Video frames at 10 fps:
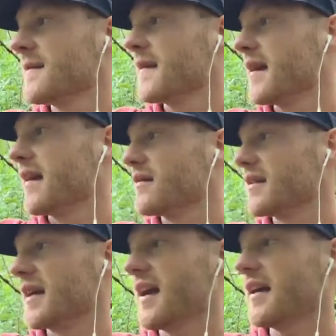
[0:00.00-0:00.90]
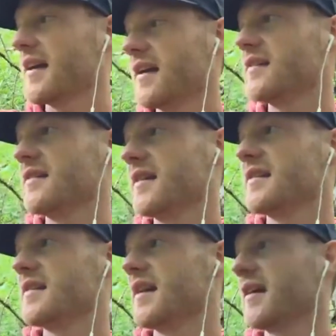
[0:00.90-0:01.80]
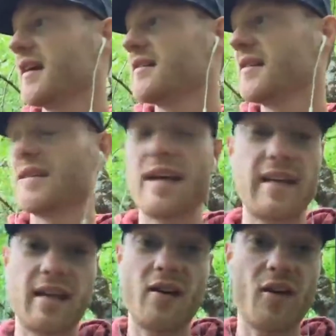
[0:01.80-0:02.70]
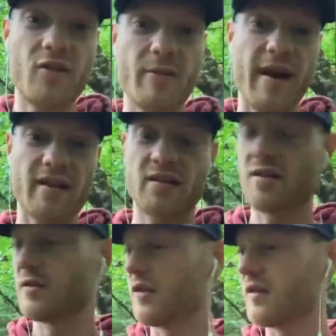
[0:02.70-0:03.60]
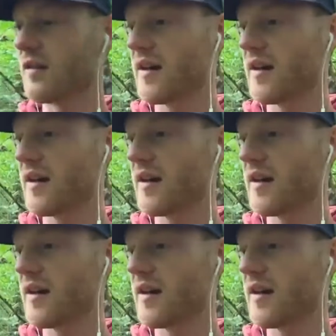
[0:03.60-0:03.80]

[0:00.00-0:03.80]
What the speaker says: and I was I can't do this, I cannot go back to school.